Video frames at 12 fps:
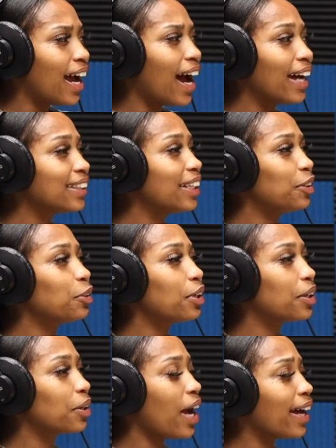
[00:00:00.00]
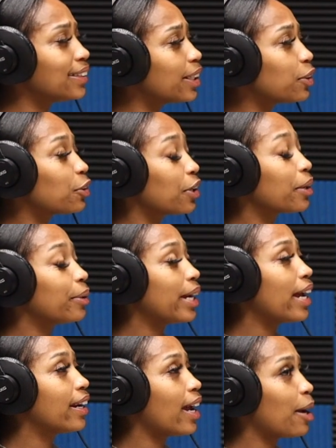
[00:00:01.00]
I think you can
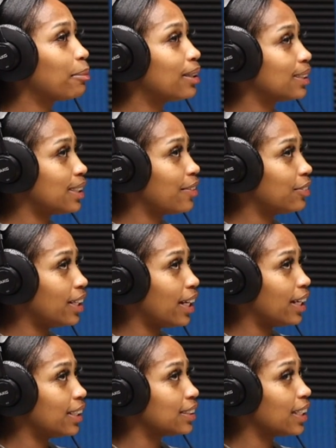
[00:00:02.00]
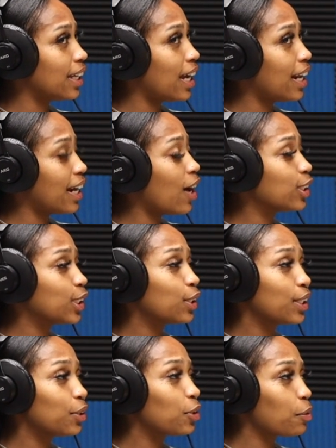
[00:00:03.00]
create a habit in 7 days. And I also
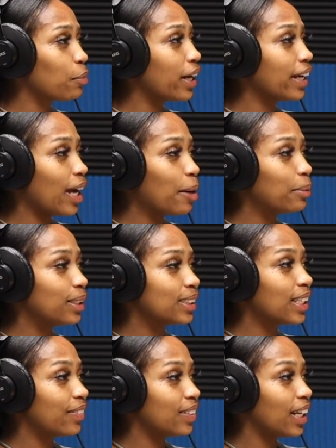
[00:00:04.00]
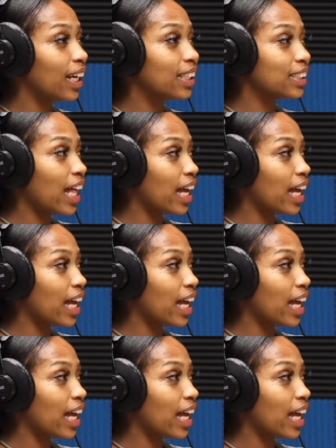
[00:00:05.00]
think you can break a habit in 7 days.